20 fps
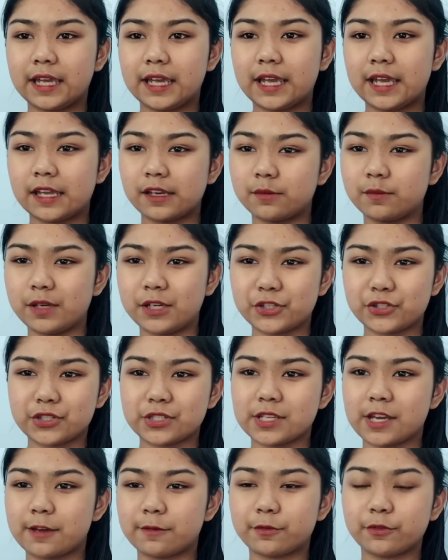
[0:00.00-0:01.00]
animation
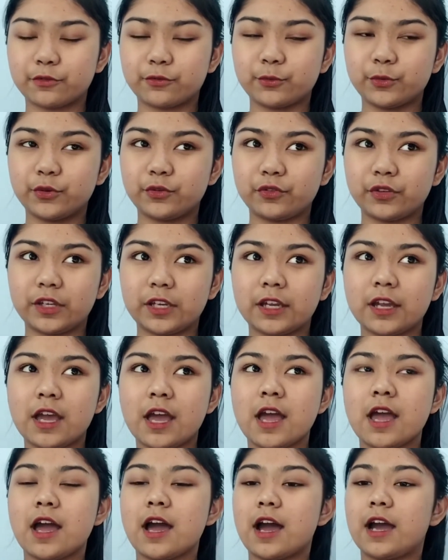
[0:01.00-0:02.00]
type of movie.
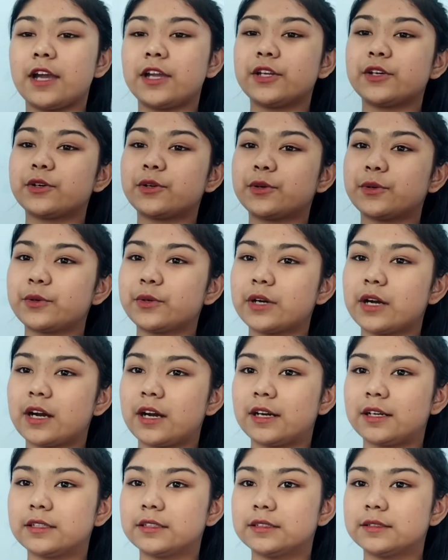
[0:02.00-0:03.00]
I know
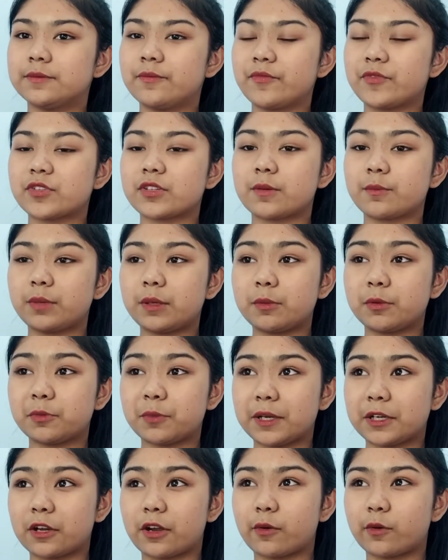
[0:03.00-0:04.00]
some people
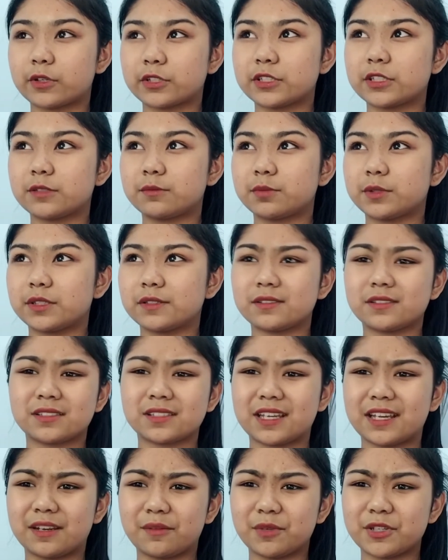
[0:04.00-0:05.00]
might not watch it because it's
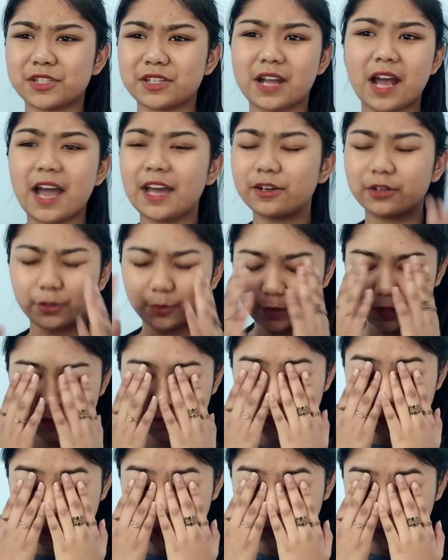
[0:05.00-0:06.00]
animation. I don't know what I'm
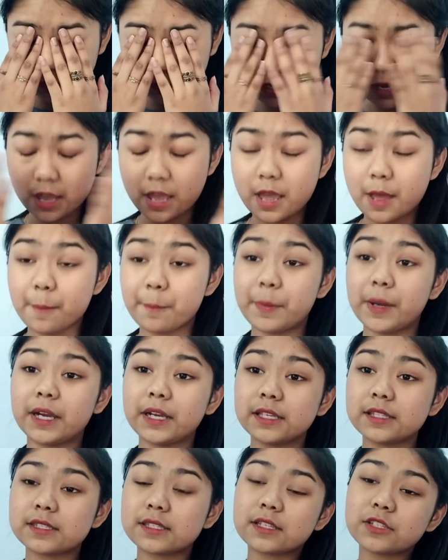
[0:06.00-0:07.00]
saying, dude. But
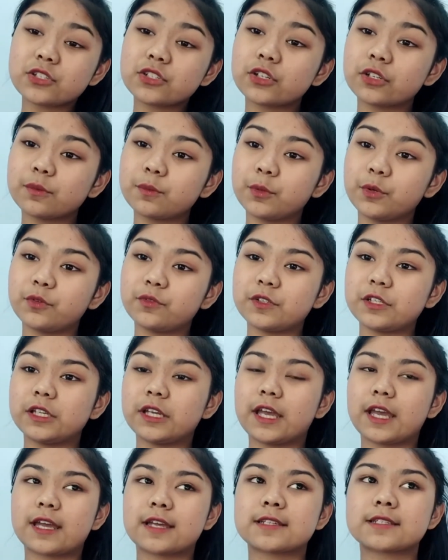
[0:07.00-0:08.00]
it's such a good movie,
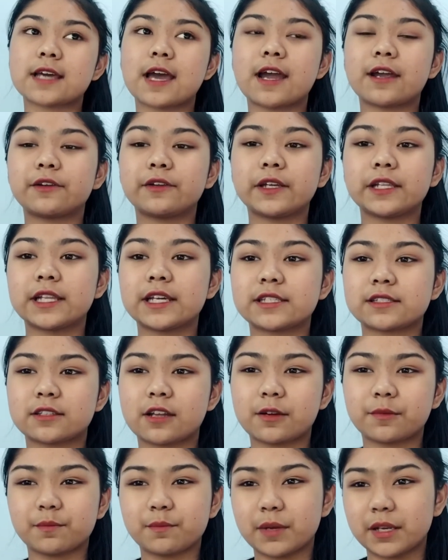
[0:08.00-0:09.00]
and I realize
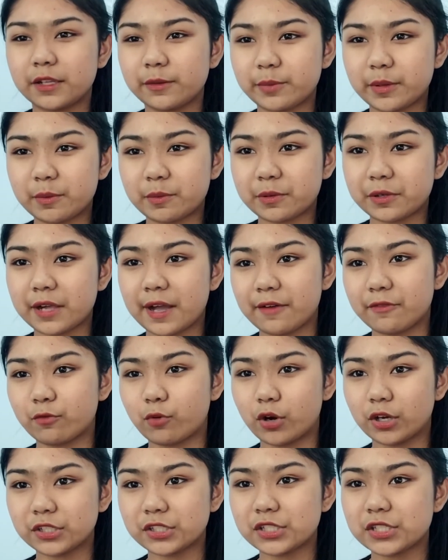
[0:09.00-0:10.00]
not many people have
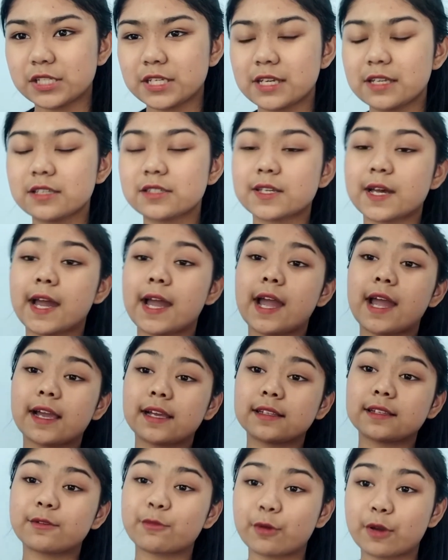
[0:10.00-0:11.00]
watched it, so I
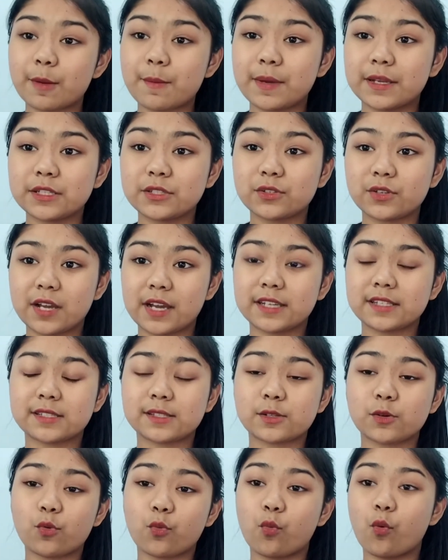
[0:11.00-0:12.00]
highly recommend you guys
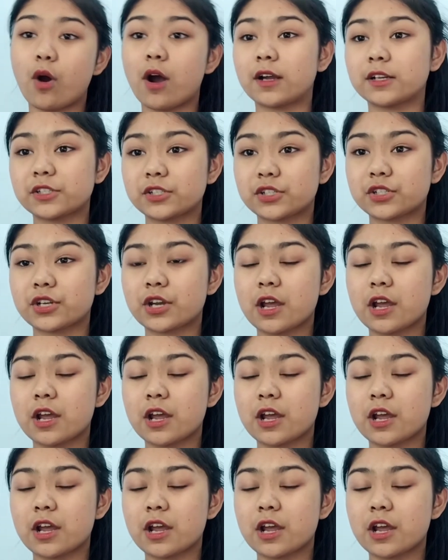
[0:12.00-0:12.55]
to watch